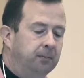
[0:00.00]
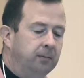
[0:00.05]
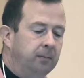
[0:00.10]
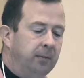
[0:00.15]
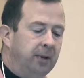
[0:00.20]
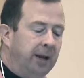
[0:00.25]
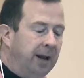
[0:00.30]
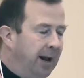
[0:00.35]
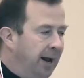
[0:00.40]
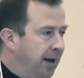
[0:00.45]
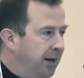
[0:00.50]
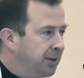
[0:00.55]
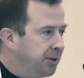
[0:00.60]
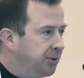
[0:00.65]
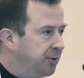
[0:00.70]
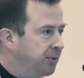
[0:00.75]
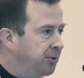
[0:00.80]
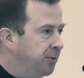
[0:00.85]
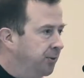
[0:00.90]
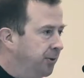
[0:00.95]
The
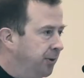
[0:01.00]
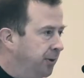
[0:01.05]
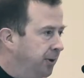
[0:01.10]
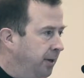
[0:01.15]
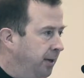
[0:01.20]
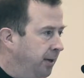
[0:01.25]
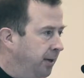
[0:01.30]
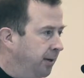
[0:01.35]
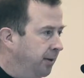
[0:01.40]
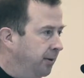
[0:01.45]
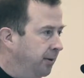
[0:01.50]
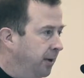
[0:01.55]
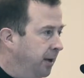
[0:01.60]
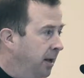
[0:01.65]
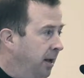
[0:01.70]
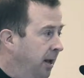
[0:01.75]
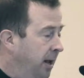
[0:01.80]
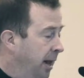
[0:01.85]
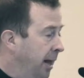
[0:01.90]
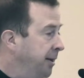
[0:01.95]
answer to the need.
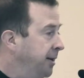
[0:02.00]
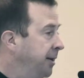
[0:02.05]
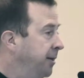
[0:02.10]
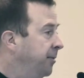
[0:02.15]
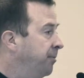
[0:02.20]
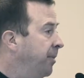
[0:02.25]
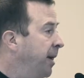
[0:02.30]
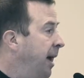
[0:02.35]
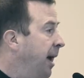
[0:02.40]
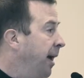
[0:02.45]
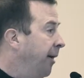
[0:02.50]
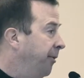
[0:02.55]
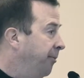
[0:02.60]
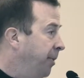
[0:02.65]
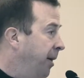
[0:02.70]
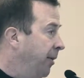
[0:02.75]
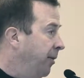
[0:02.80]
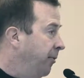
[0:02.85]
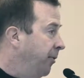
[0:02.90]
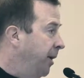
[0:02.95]
And I did the math,
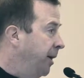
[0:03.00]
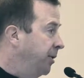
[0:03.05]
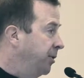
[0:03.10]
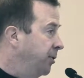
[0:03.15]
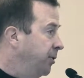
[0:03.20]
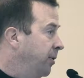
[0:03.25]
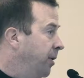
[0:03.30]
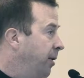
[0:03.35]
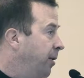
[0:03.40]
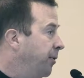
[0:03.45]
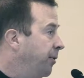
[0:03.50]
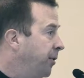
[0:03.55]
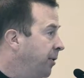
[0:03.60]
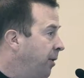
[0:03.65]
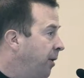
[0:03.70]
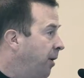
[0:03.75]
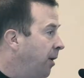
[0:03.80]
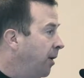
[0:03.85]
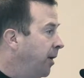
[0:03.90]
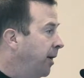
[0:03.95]
by the way. 200
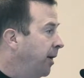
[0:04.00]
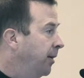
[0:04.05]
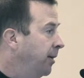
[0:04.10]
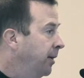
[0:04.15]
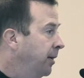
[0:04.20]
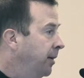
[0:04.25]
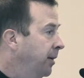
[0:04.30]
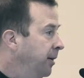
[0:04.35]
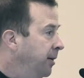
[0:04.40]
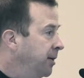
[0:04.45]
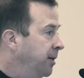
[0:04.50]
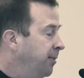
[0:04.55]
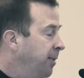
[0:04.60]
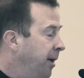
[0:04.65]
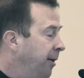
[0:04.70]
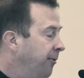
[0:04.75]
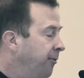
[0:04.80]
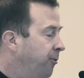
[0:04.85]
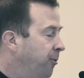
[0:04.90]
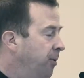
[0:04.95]
denarii, it's
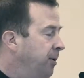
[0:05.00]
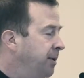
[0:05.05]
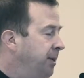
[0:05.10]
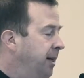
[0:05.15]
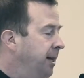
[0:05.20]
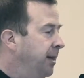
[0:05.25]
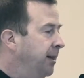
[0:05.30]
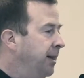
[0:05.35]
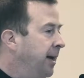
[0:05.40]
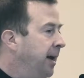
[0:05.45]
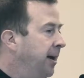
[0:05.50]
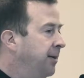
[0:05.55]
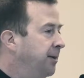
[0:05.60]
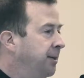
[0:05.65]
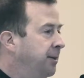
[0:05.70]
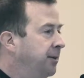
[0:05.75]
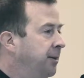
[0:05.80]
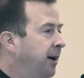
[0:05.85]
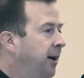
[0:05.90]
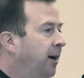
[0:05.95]
about
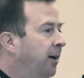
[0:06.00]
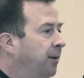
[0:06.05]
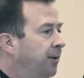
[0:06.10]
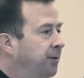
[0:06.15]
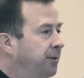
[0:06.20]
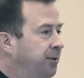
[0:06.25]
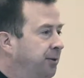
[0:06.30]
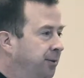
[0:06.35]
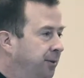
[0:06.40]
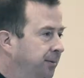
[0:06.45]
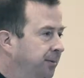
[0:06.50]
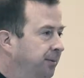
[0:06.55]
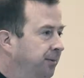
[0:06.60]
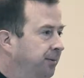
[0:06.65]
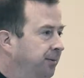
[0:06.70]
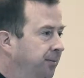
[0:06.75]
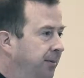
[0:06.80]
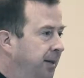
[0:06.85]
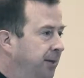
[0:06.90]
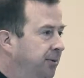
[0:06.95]
$14,000.
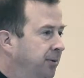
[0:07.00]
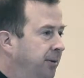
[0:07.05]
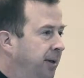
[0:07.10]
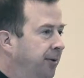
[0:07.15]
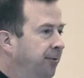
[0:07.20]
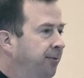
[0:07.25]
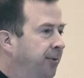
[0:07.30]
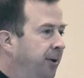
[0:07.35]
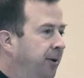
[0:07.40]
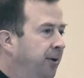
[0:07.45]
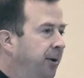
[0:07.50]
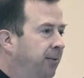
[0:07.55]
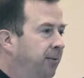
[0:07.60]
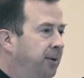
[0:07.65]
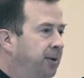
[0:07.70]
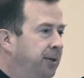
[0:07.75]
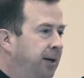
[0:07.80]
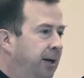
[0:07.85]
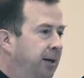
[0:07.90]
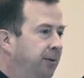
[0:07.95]
That's what they figured it
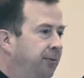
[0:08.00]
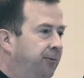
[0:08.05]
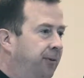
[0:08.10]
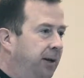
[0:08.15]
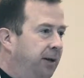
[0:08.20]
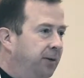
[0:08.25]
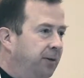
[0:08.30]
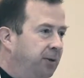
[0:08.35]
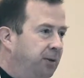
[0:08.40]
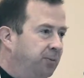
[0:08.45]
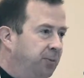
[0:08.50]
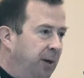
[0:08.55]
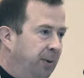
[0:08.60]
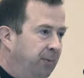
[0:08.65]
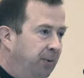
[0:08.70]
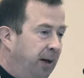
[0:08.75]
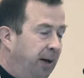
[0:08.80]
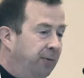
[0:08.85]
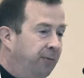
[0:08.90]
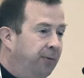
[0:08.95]
would take to feed those
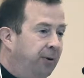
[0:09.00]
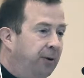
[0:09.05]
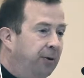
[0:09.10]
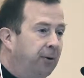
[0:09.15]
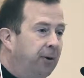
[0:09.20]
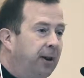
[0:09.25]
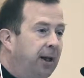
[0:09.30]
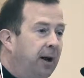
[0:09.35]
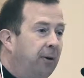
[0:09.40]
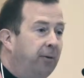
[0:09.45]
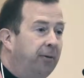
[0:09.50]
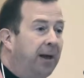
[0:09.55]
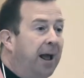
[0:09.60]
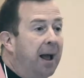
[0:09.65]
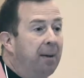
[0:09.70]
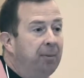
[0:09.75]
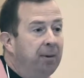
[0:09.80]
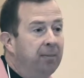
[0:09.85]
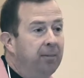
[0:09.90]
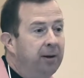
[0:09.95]
people. I figured it out with
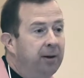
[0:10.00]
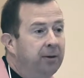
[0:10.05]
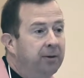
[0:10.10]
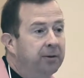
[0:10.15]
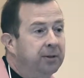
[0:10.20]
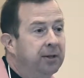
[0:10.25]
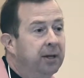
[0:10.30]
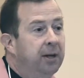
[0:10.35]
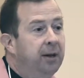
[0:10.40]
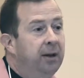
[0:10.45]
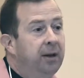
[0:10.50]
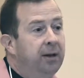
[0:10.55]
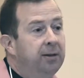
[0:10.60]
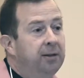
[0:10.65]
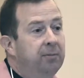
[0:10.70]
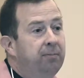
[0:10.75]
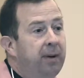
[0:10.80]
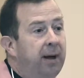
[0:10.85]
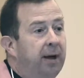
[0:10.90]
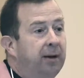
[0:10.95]
Happy Meals. It's
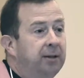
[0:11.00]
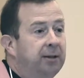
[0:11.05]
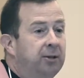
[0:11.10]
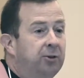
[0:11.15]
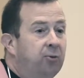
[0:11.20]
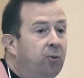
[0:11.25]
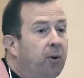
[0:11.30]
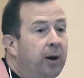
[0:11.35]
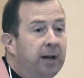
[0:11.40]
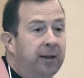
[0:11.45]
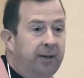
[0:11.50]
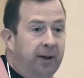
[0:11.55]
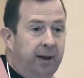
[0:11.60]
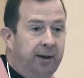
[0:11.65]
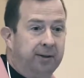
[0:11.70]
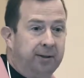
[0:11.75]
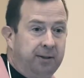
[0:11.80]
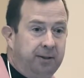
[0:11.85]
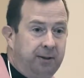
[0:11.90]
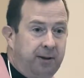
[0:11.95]
about
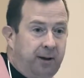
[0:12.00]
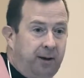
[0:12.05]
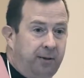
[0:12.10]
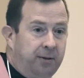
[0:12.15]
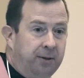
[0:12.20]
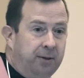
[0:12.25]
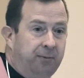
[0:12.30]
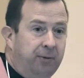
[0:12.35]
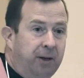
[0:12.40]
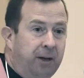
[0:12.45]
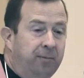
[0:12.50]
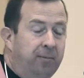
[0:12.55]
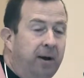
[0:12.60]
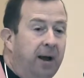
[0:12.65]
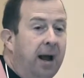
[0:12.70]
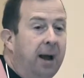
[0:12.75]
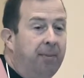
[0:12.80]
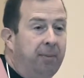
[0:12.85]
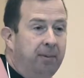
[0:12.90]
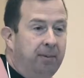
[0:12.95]
$20,000 if you give them a
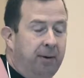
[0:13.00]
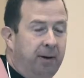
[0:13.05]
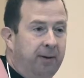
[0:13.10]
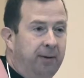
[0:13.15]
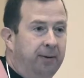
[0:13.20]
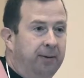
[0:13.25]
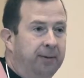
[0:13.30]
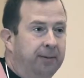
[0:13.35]
Happy Meal.